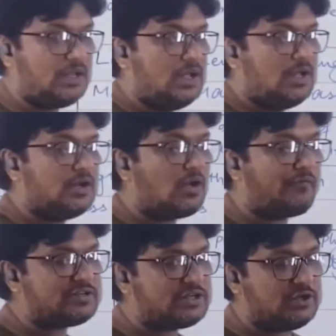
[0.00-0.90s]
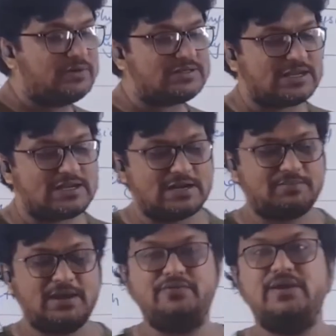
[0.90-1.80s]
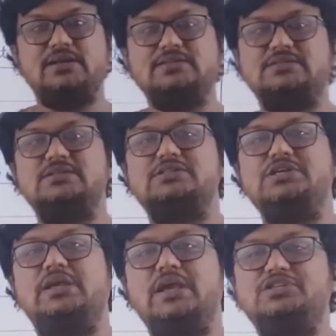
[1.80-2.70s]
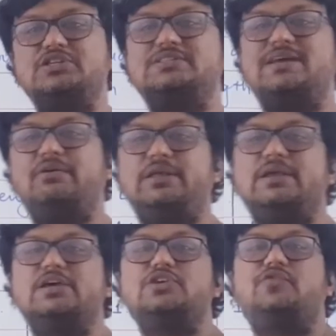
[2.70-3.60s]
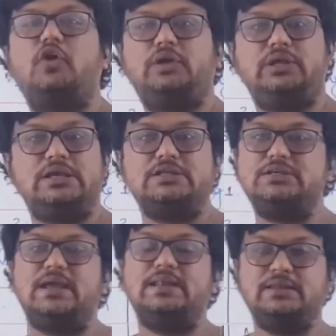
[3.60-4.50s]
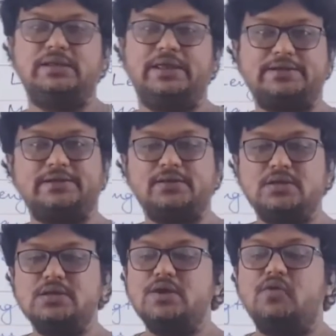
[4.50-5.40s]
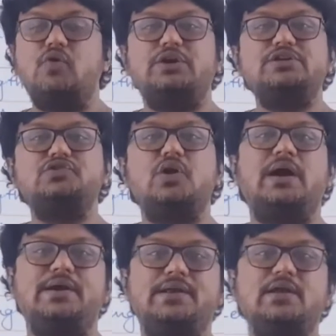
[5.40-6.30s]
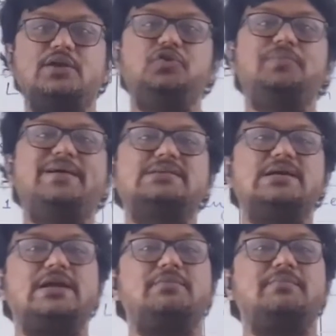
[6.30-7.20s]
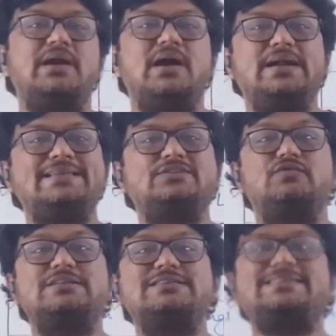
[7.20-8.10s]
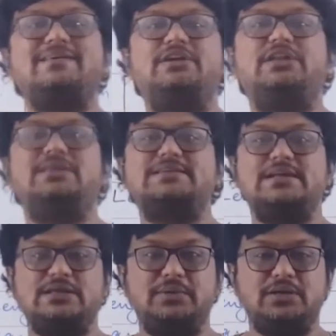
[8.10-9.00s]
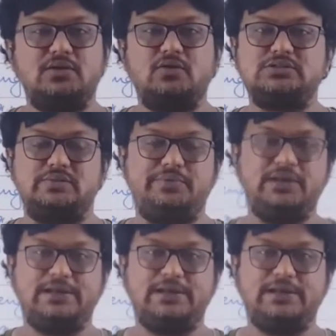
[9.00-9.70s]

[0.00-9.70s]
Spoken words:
Then obviously you will say that my weight is 60 kg, 70 kg, 40 kg, anything like that. What is your height? You may say that my height is 170 centimeter or something like